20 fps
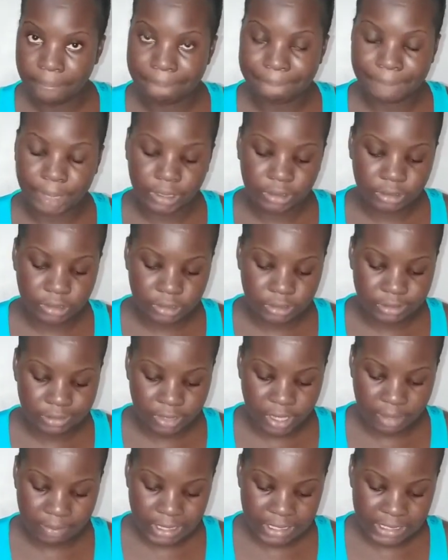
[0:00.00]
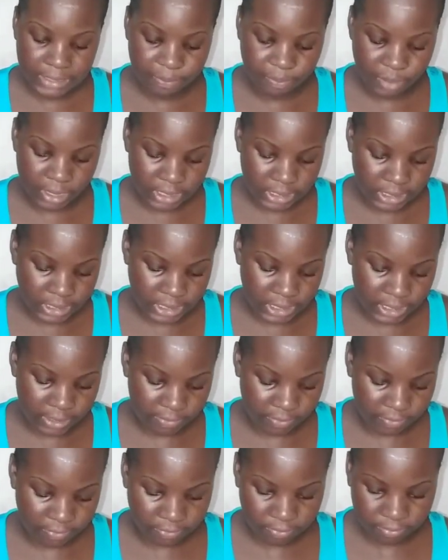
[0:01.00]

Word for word: bro, them expensive.